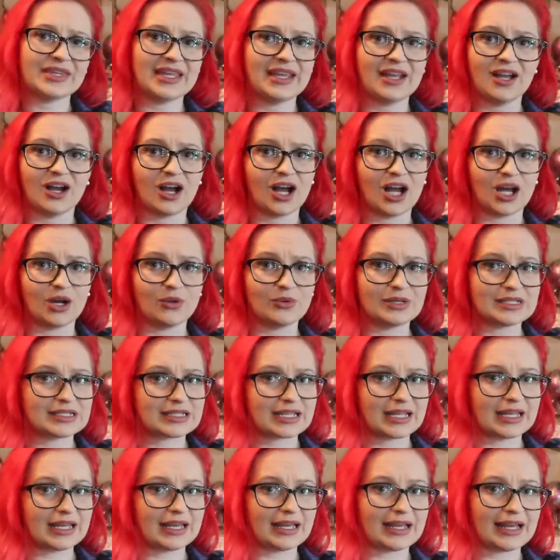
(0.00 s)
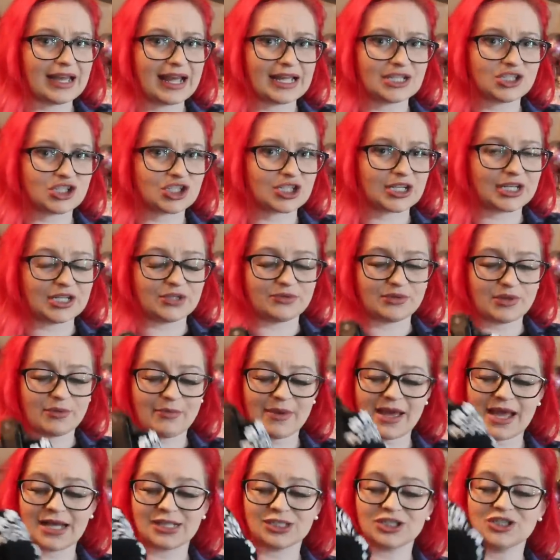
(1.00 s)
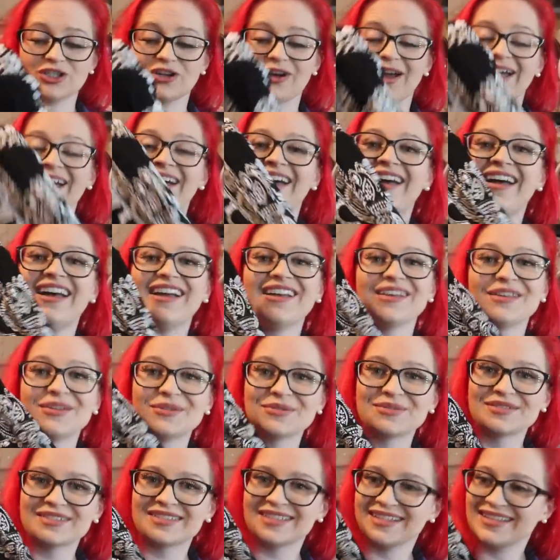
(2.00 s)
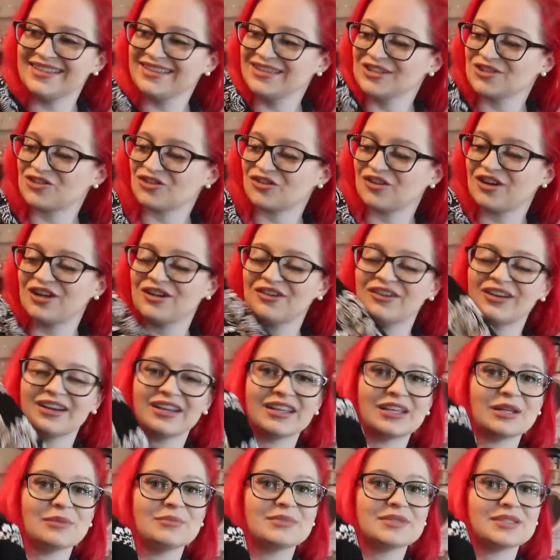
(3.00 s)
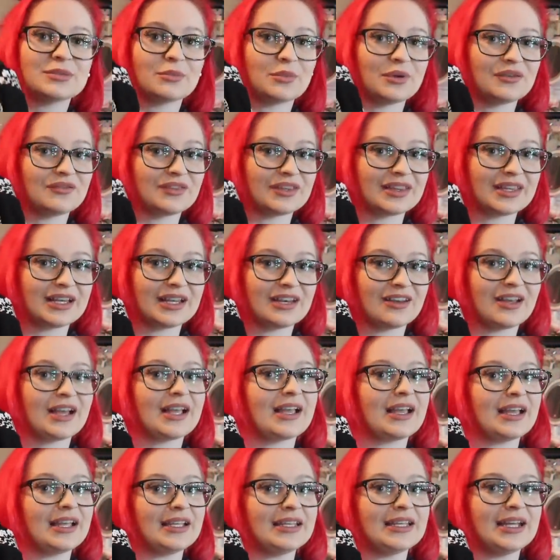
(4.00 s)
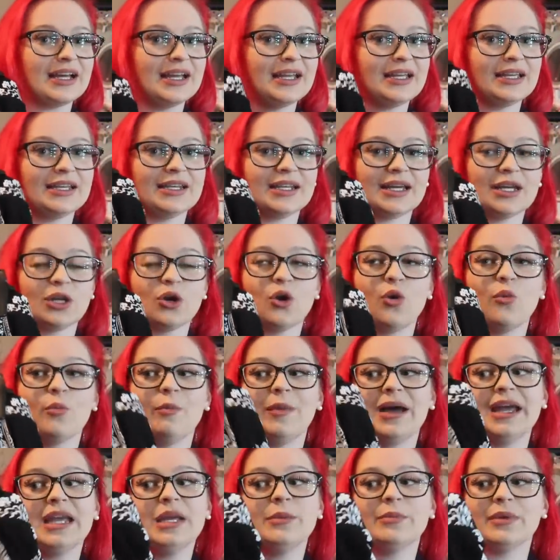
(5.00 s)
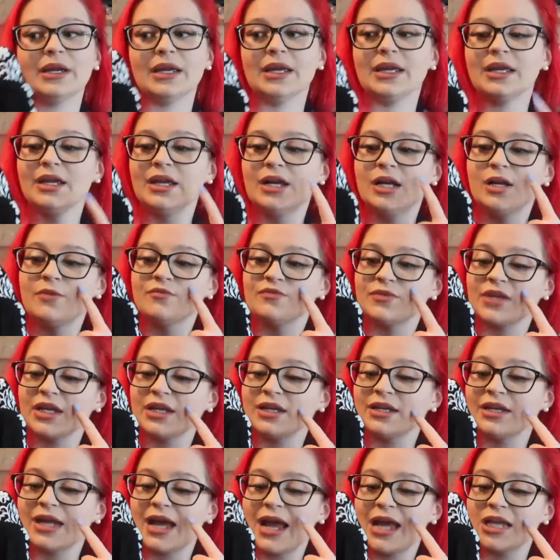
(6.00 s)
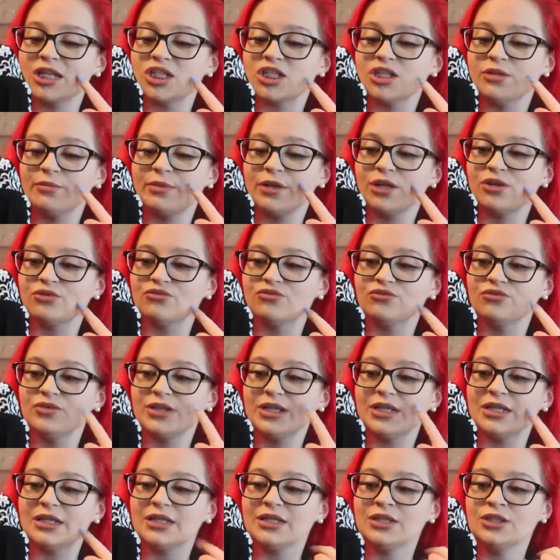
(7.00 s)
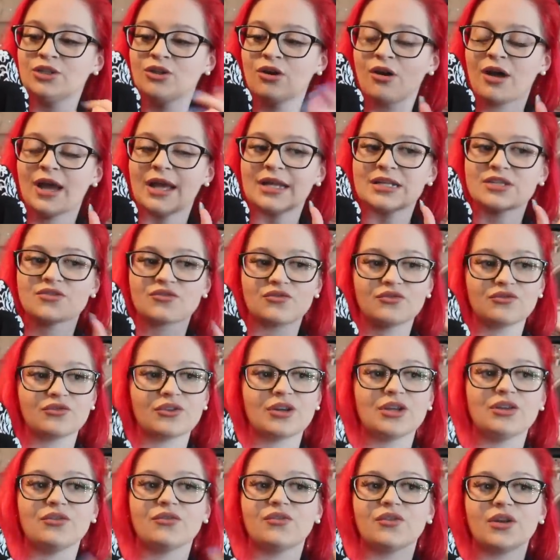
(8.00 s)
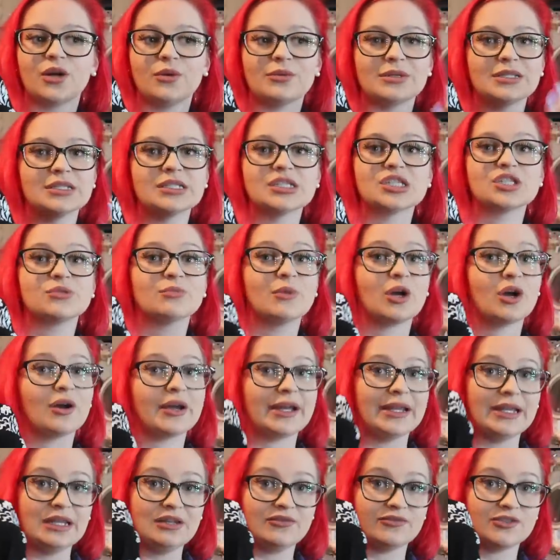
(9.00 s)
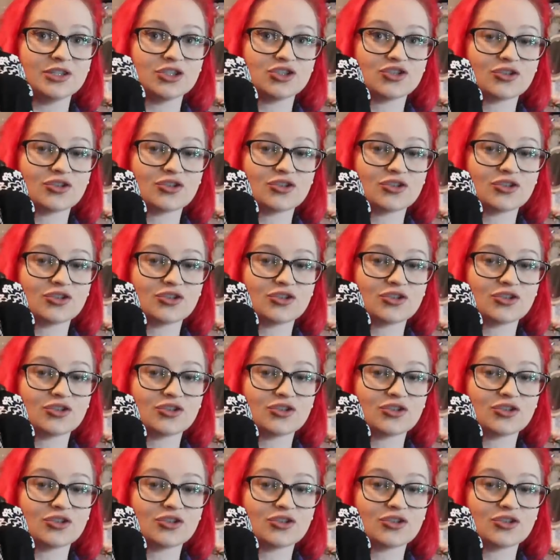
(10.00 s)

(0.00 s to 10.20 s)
I always get uh, agitated with a bag, don't I? You will see in the try on clips whether they're like a yay and a, or maybe they could actually be a really nice free flowing smart evening